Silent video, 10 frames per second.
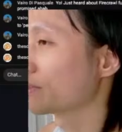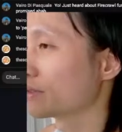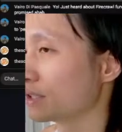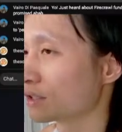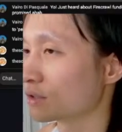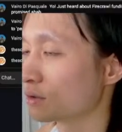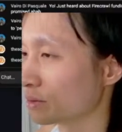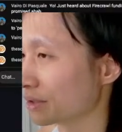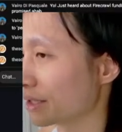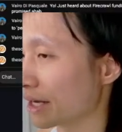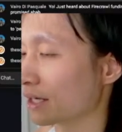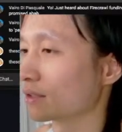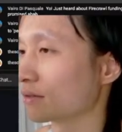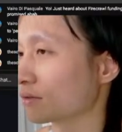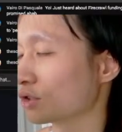these two is that
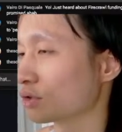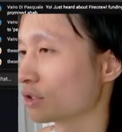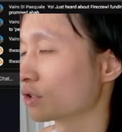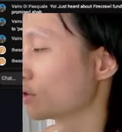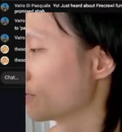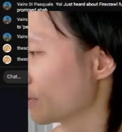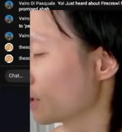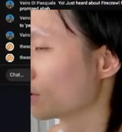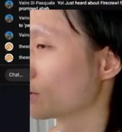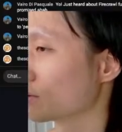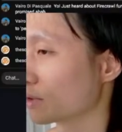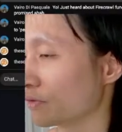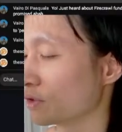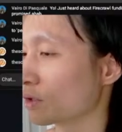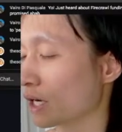traditional flow,
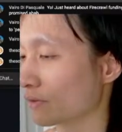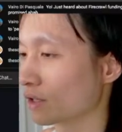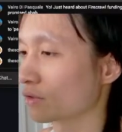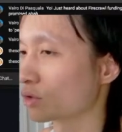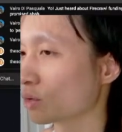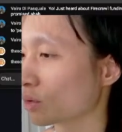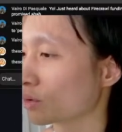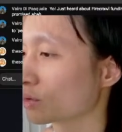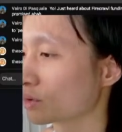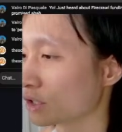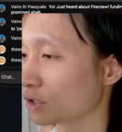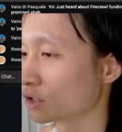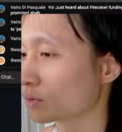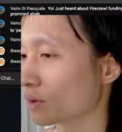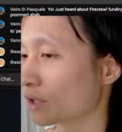if you don't have a lot of tools, you
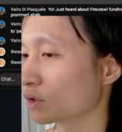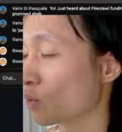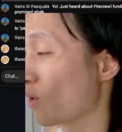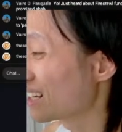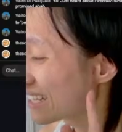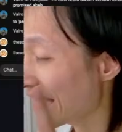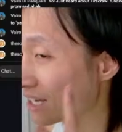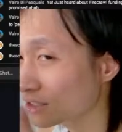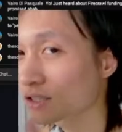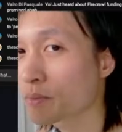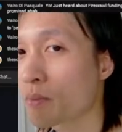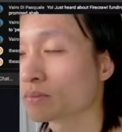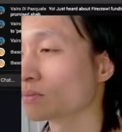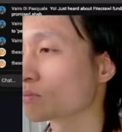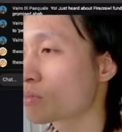just want to do one task,
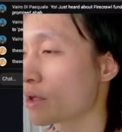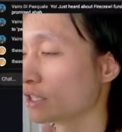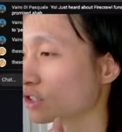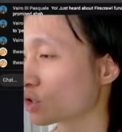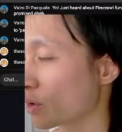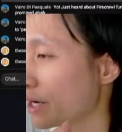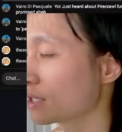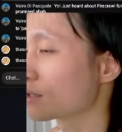it's great,